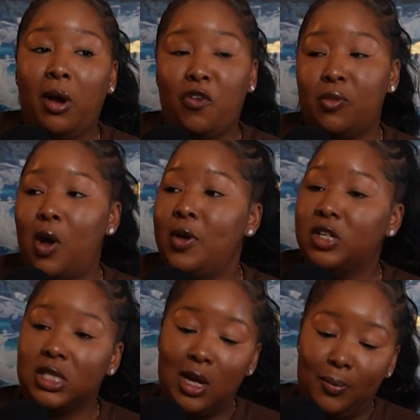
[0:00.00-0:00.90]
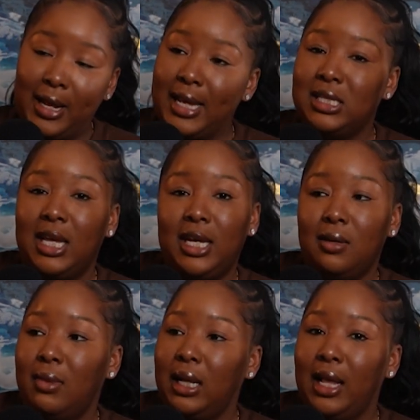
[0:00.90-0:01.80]
working from home. He'll just come lay his head
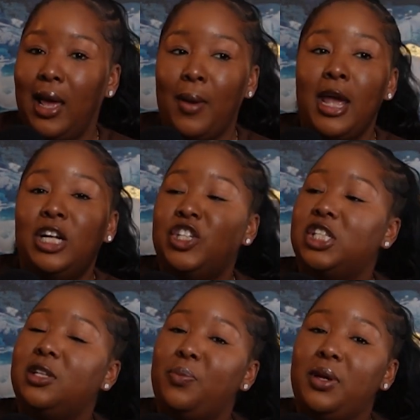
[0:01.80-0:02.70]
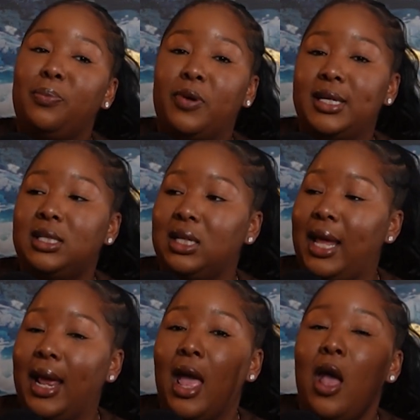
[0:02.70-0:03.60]
in my lap just to be present.
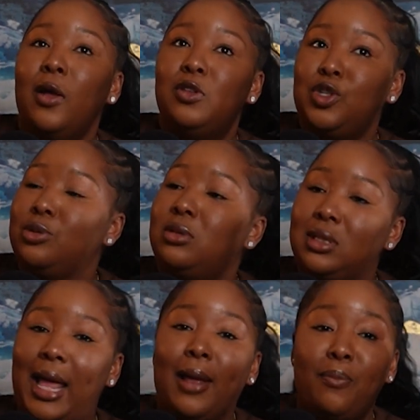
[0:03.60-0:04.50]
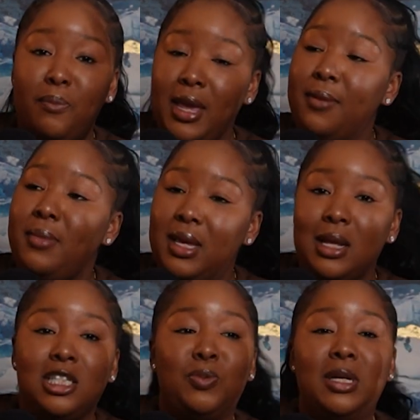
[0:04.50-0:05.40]
Like, meet me.
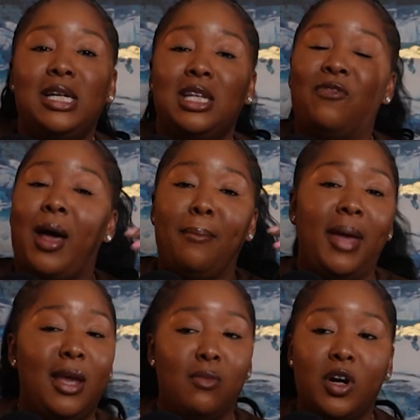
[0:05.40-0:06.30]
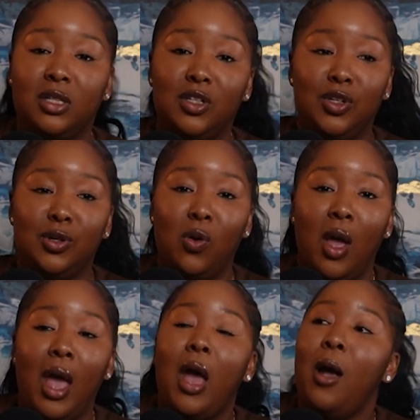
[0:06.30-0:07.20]
Just because if I make more than you,
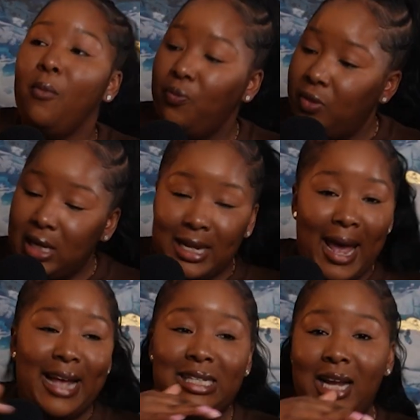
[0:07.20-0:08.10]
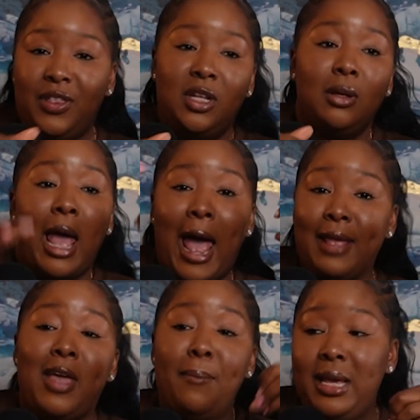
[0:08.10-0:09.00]
that has nothing.
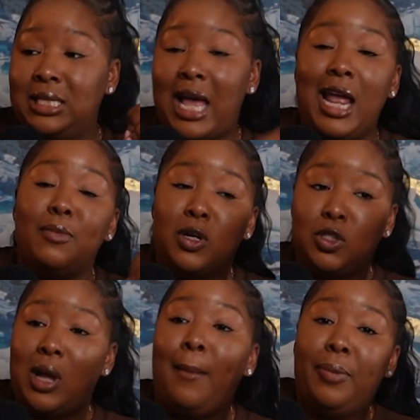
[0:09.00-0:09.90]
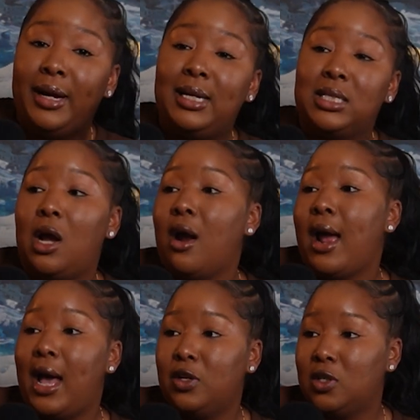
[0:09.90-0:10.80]
That means I'm bringing it to our
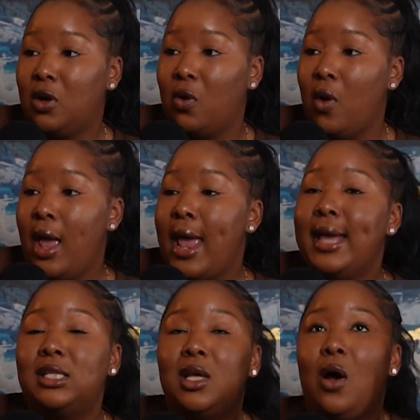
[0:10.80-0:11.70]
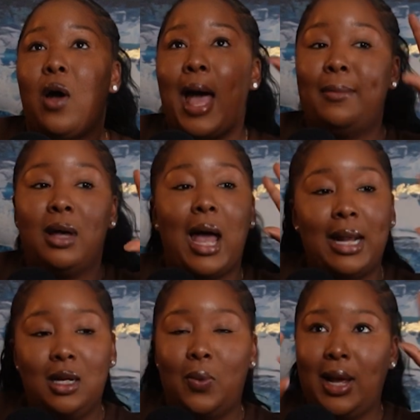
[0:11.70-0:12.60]
household. And so I
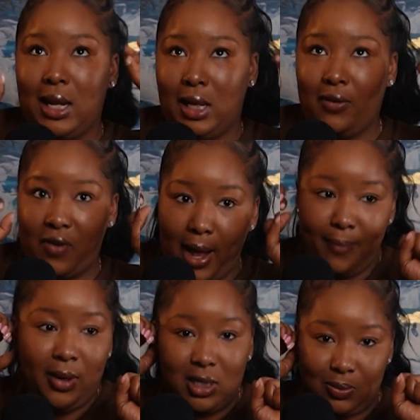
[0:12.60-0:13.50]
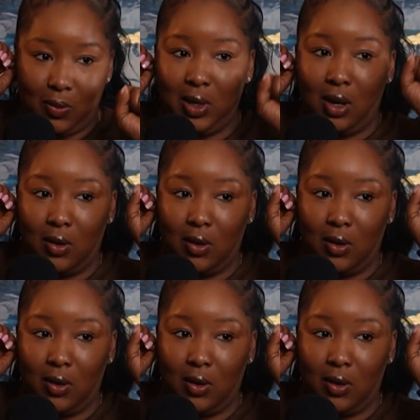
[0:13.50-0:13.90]
know we got like 5 minutes, but we gonna